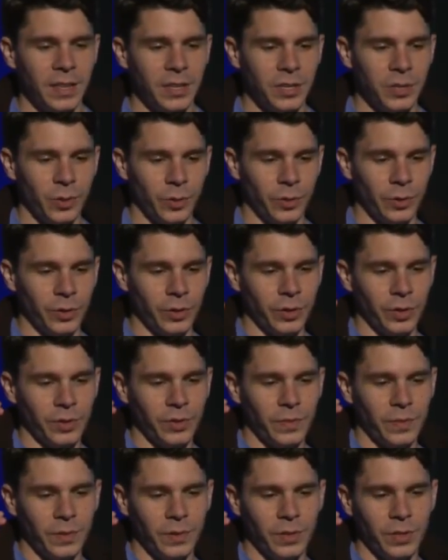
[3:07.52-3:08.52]
your
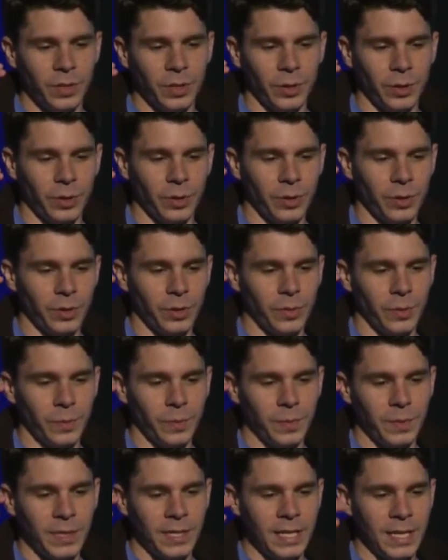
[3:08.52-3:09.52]

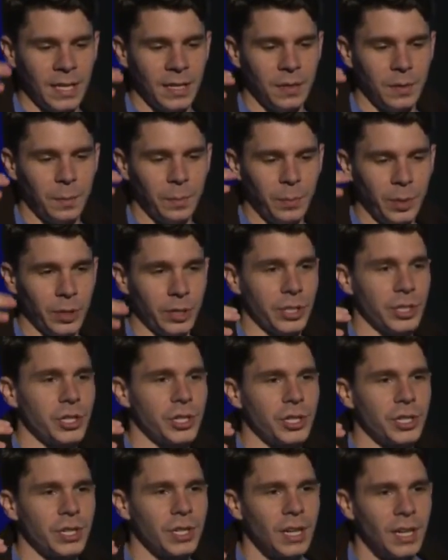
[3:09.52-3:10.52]
Git
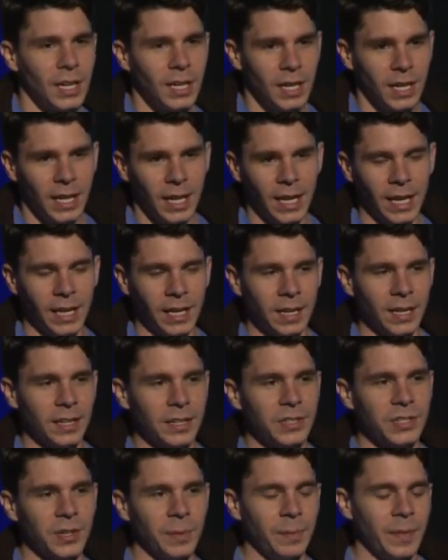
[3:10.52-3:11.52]
push
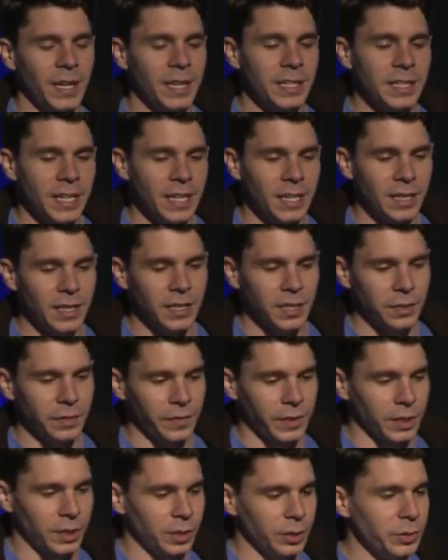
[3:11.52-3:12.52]
and some metadata that you've
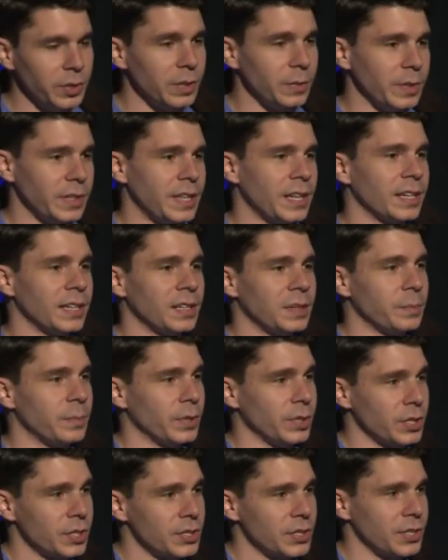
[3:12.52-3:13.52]
included with that Git
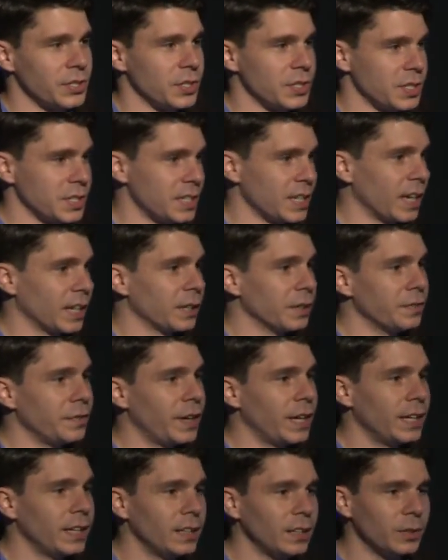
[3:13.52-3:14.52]
push, such as a Docker
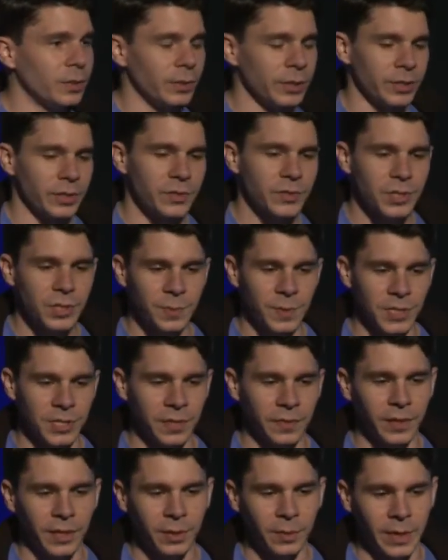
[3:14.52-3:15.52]
file or
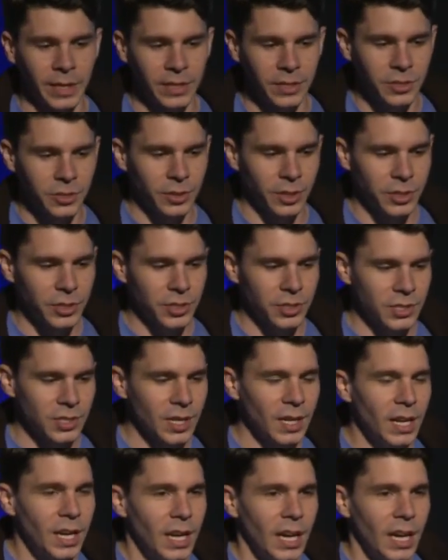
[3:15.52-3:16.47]
specific Quay instructions,